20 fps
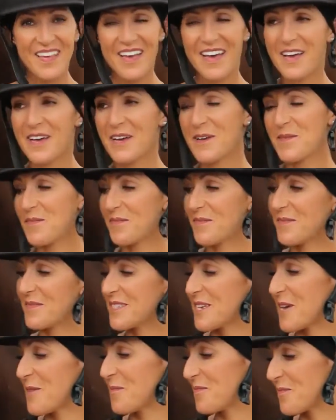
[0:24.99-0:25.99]

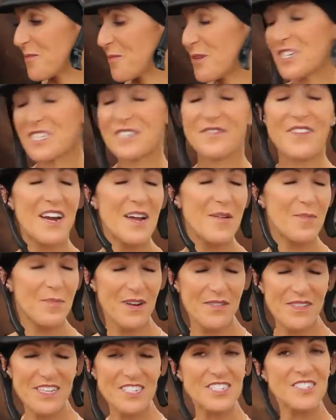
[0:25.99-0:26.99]
So we're just very
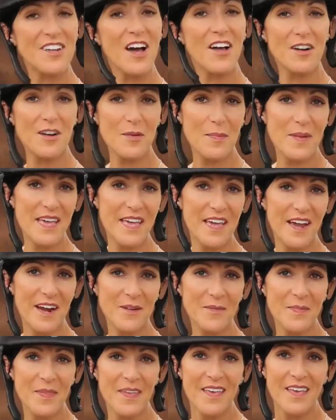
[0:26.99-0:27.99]
privileged and honored to be
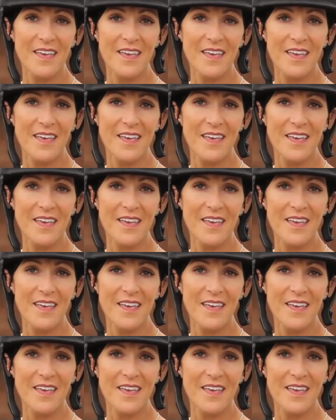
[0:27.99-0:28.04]
here.